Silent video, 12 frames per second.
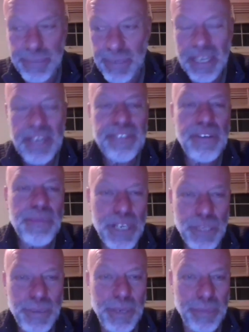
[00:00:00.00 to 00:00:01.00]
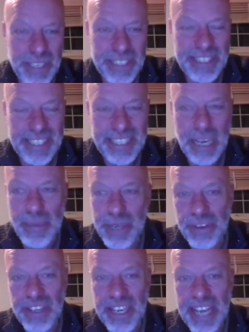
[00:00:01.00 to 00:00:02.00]
But for most people, it's coming
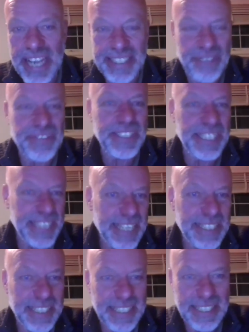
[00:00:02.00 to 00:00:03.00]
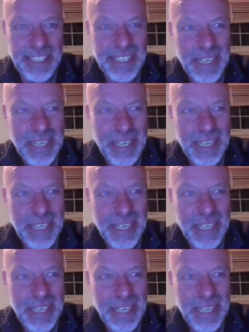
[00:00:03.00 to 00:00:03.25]
on in the late 70s, 80s.